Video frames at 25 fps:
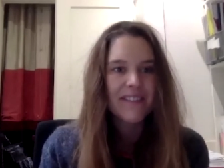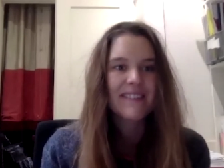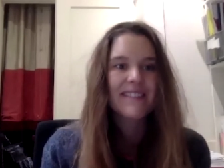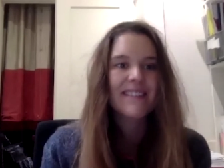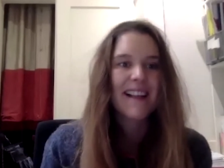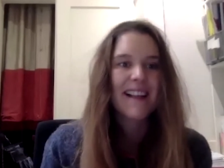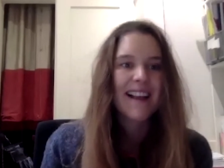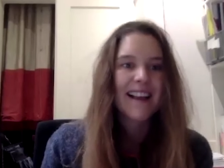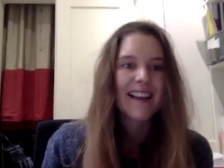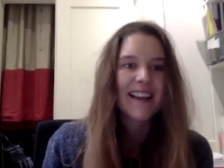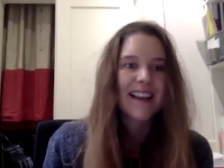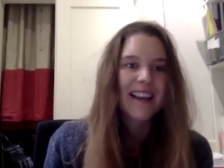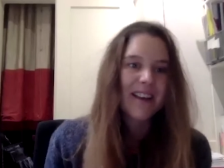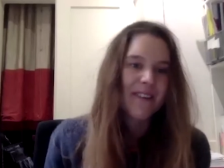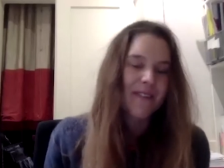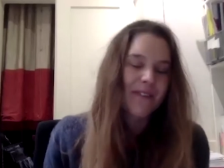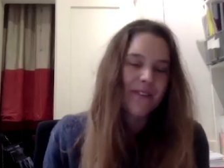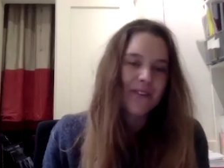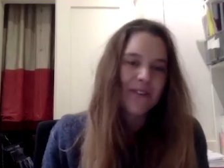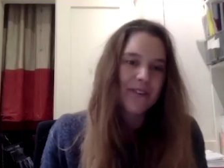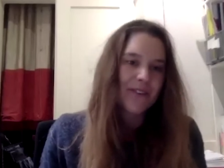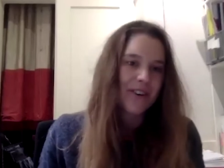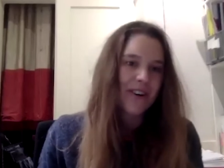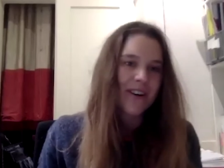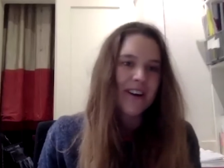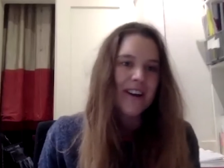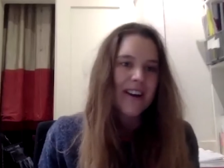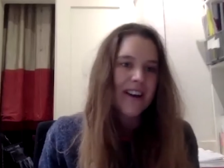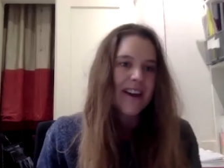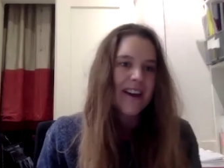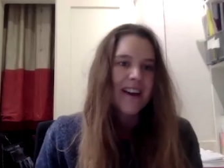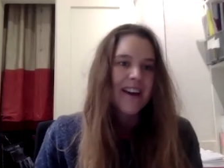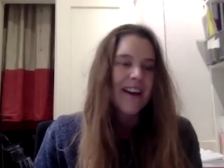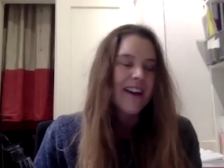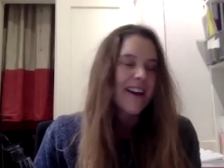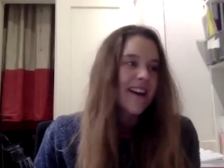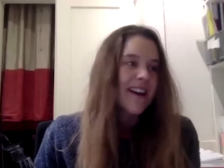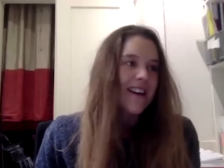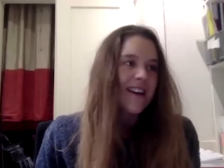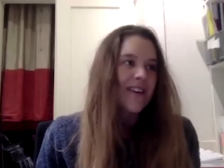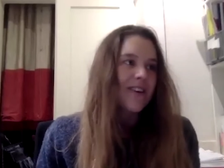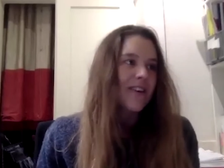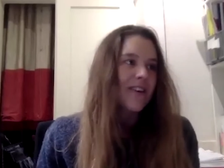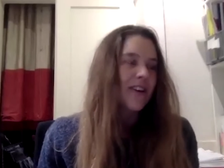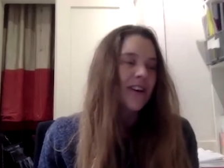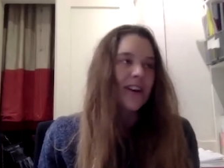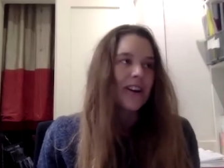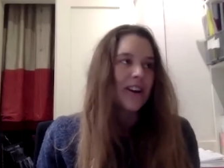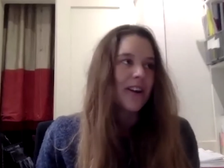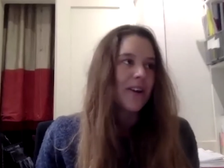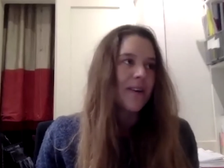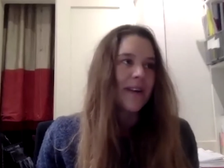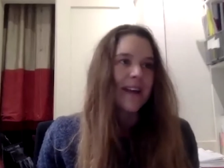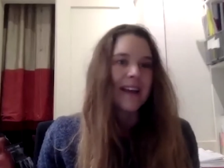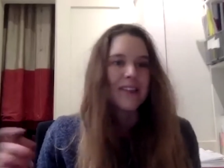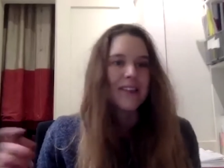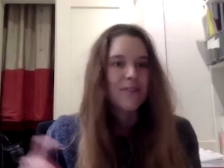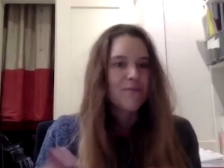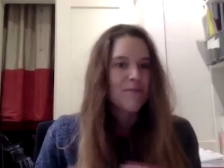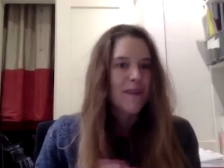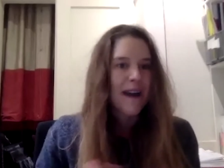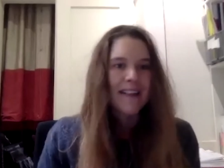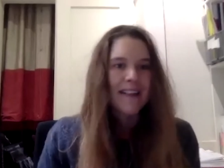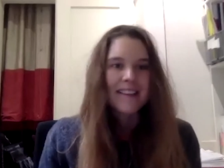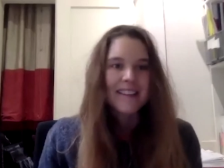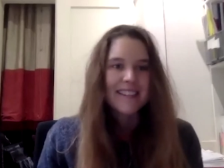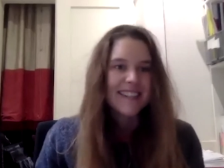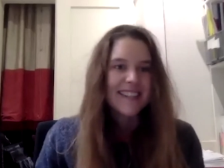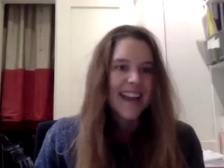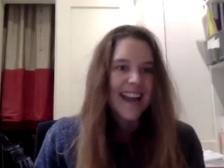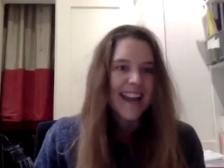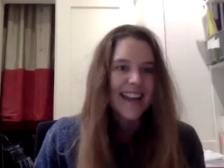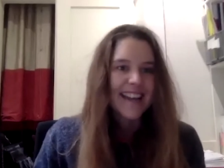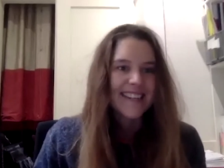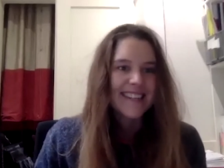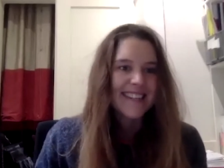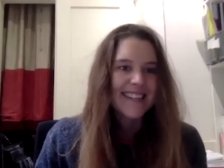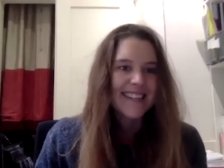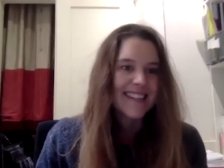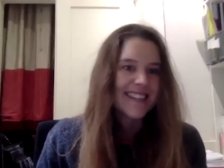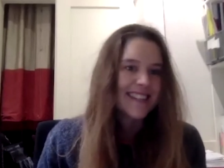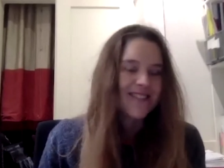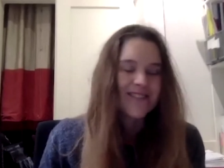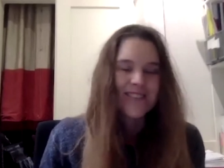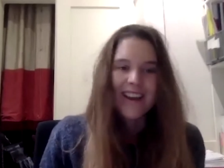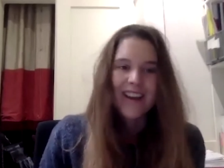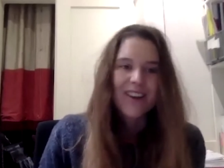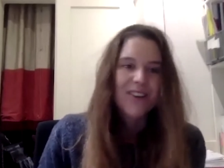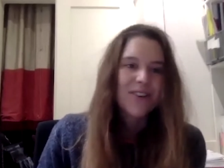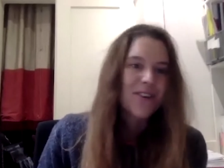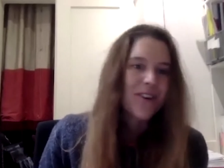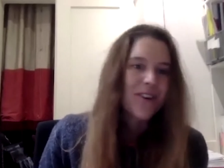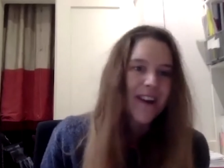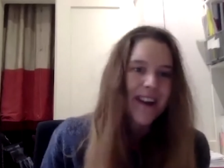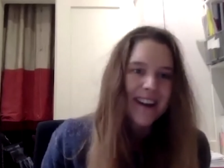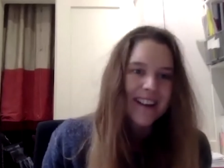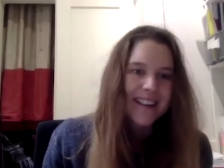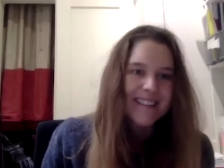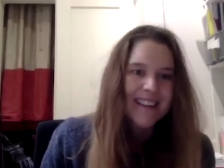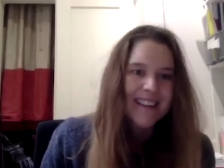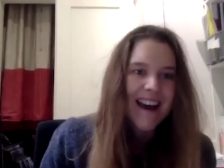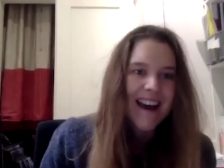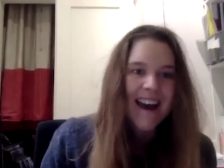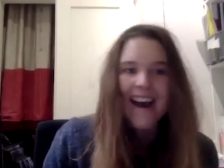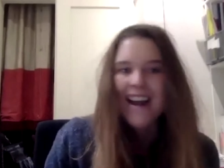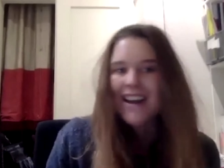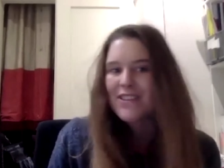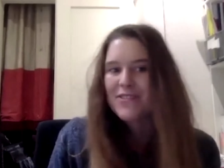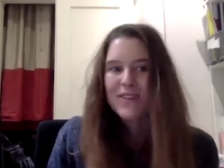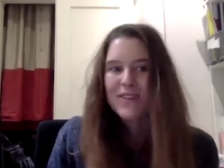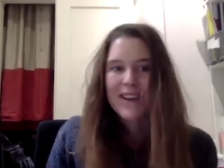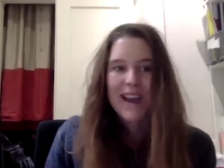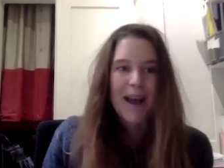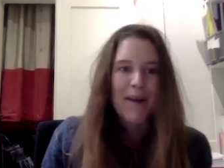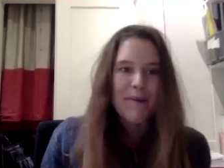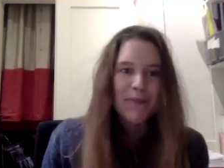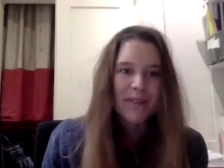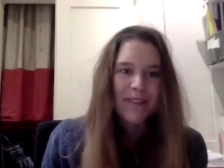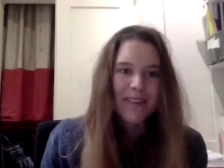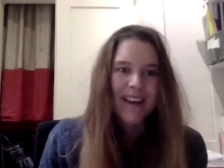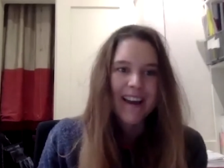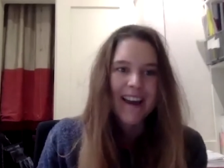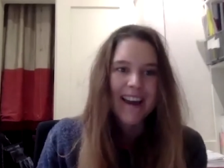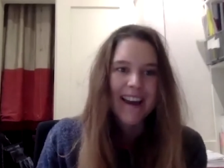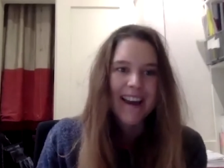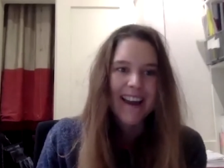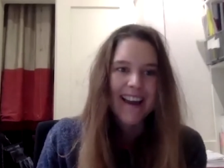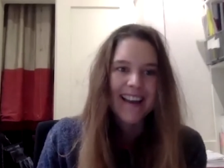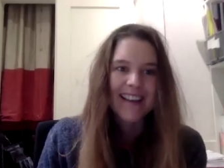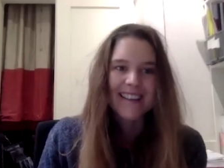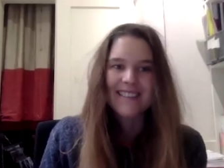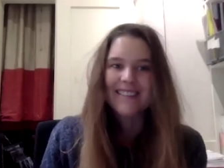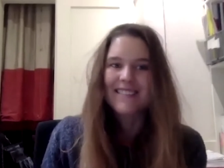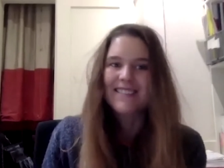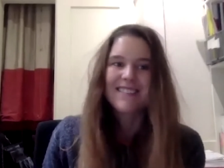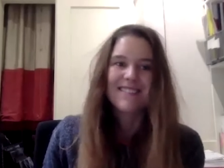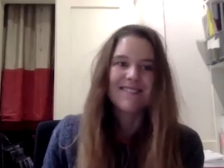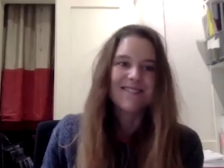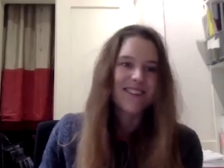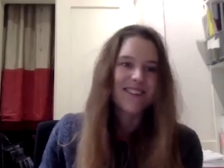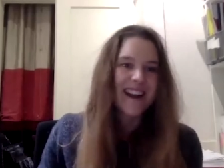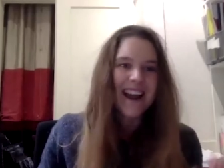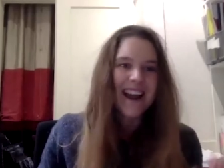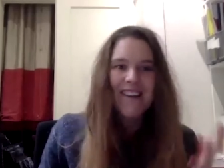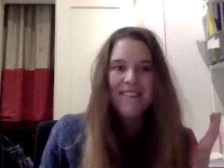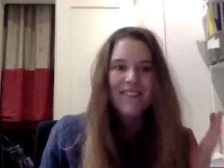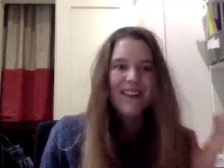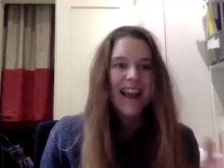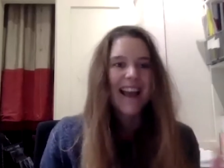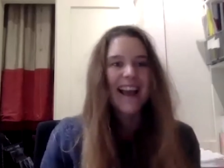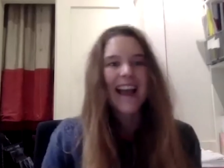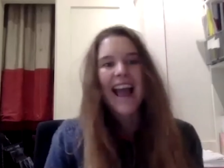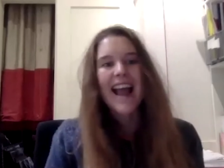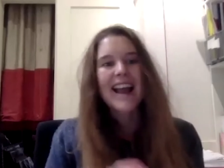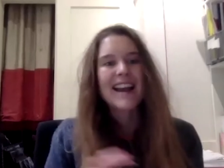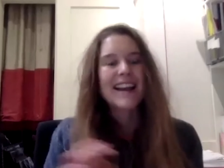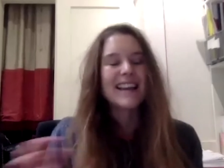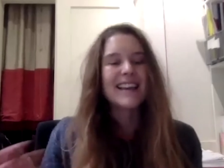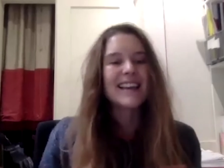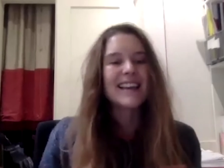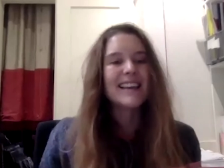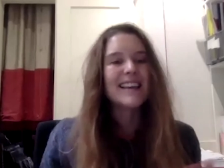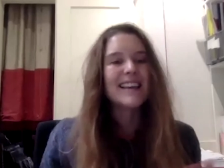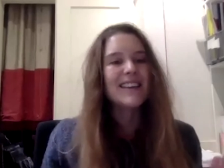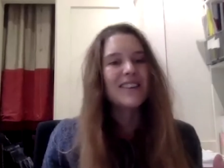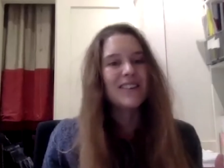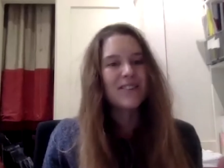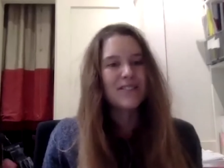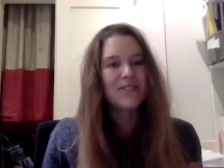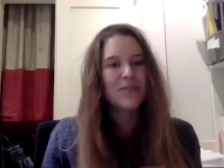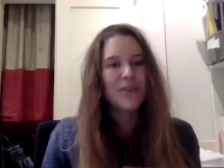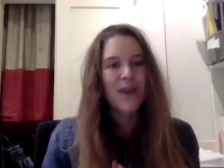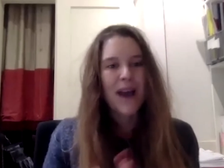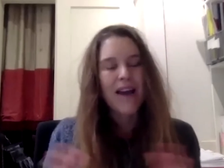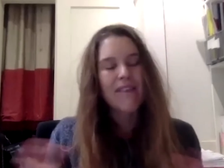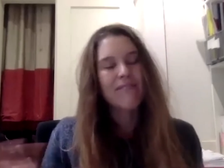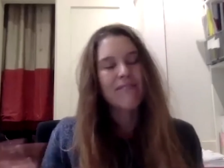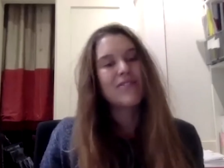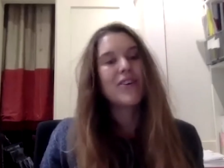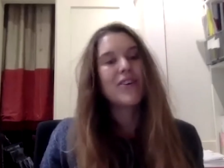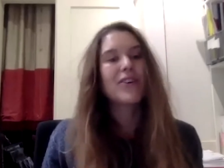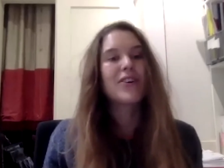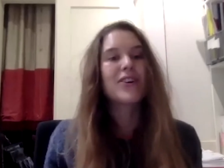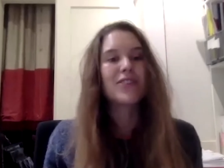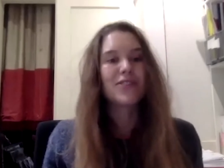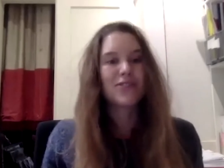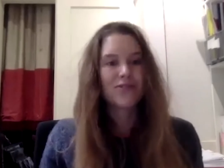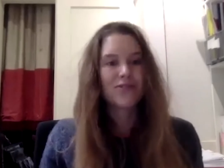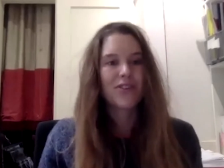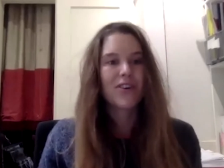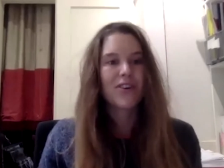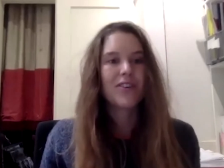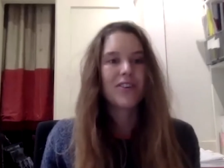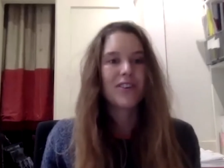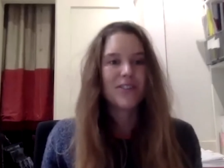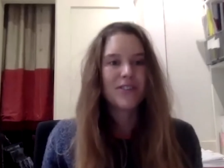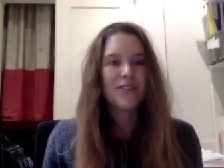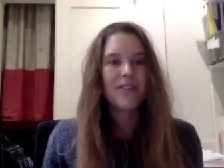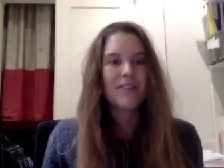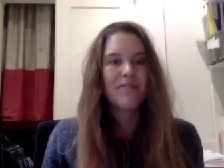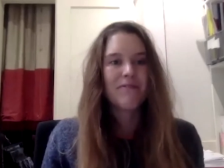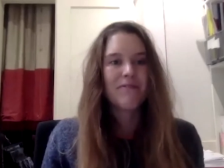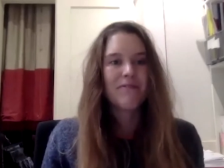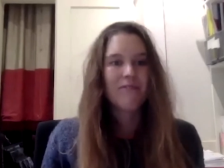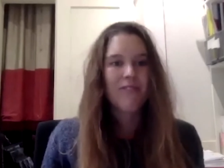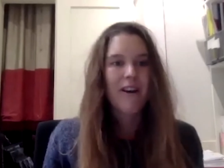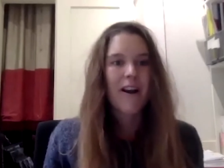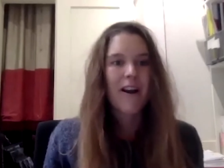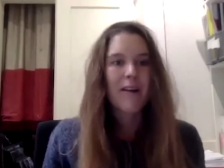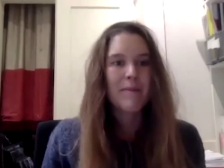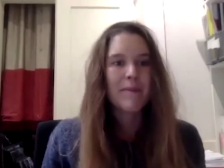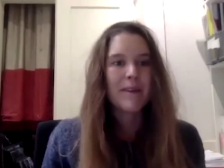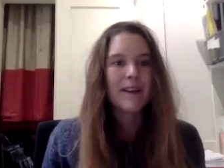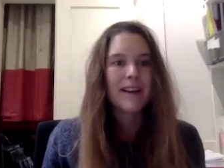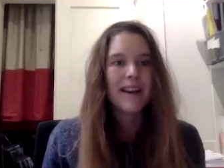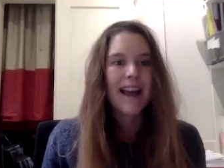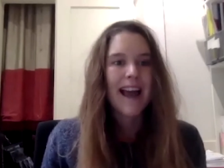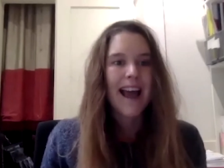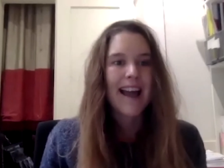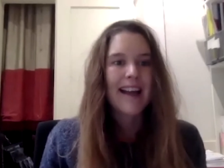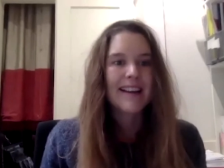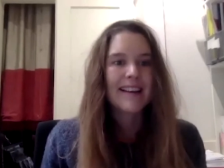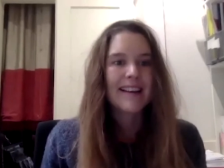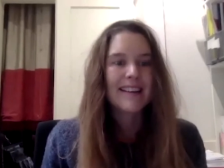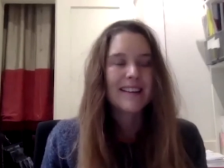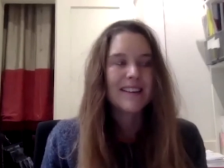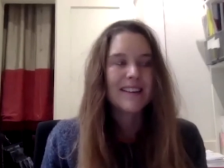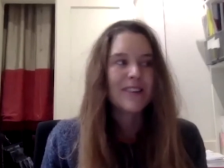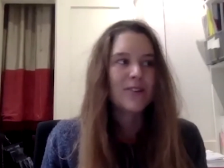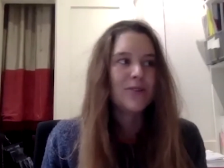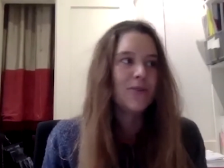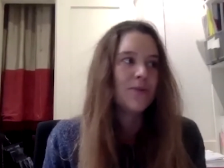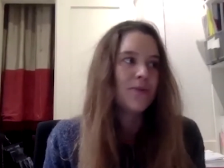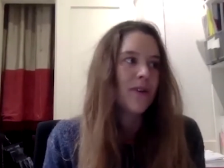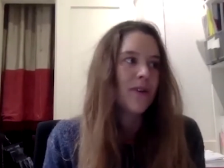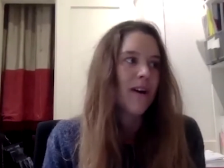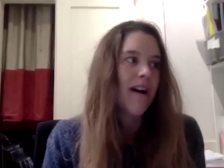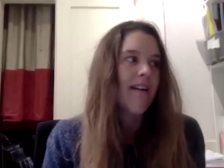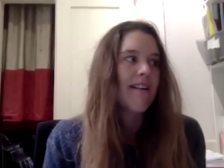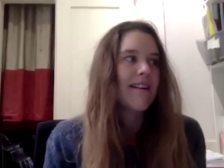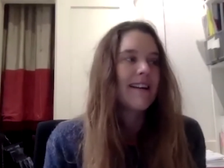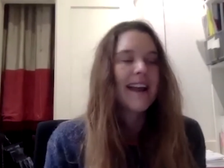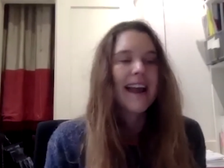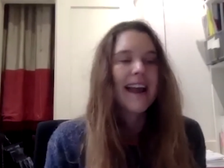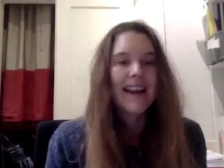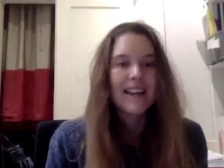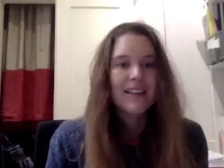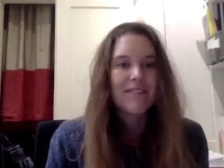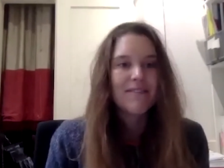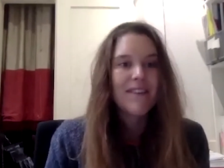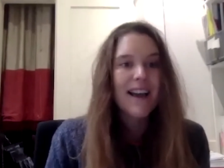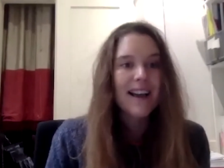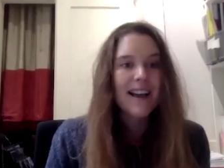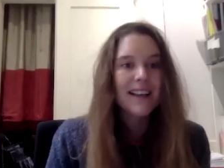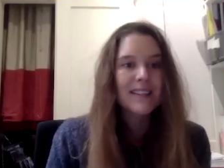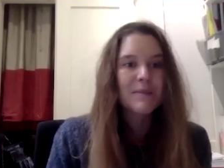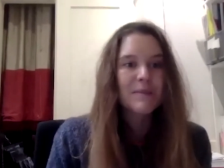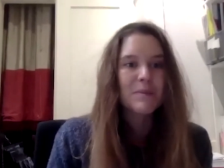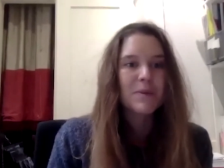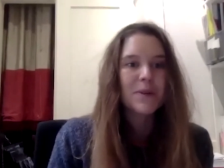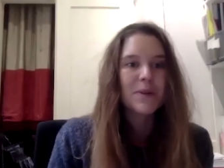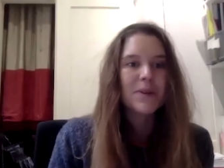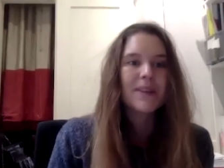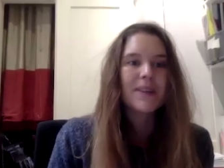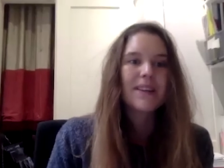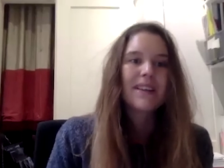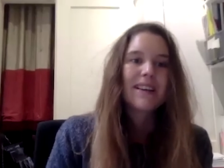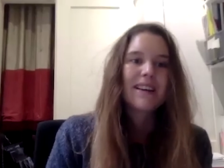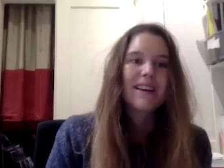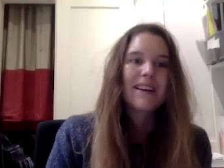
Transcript: It's like if you're canoeing, the weather changes, you get caught in a tide, you capsize, whatever, like you have no control on your environment and you are innately flexible.